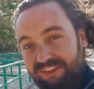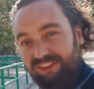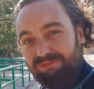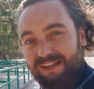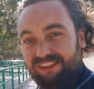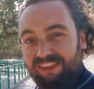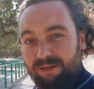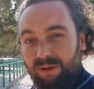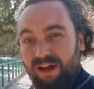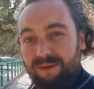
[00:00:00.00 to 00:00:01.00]
This red
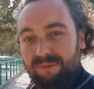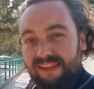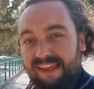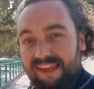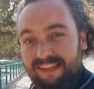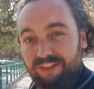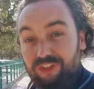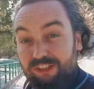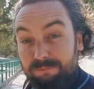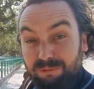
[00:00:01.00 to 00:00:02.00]
thing behind me here,
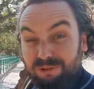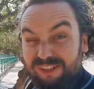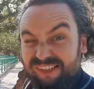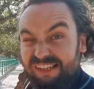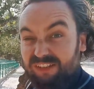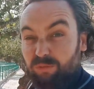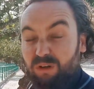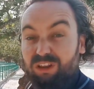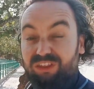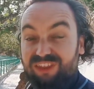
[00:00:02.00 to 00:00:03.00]
English explorers, is
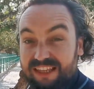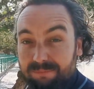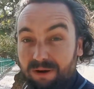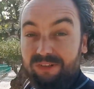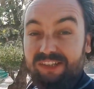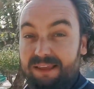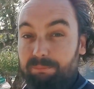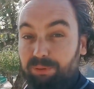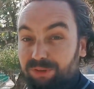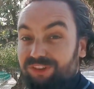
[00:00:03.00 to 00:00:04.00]
one of the most
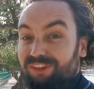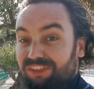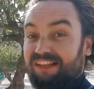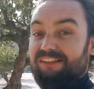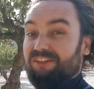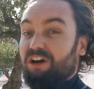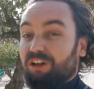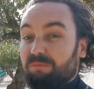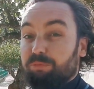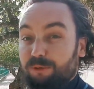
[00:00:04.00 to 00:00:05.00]
important things
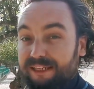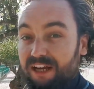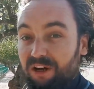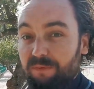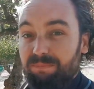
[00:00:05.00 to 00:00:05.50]
on Puyo